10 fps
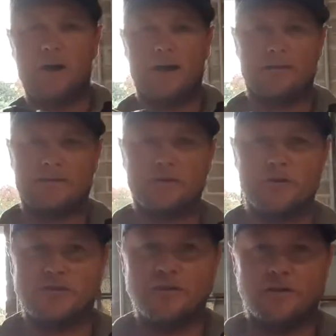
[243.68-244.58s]
Right,
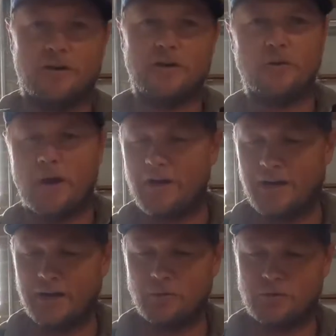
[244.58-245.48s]
solution. I do own
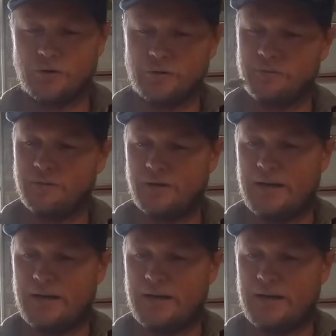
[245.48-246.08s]
an angle drill.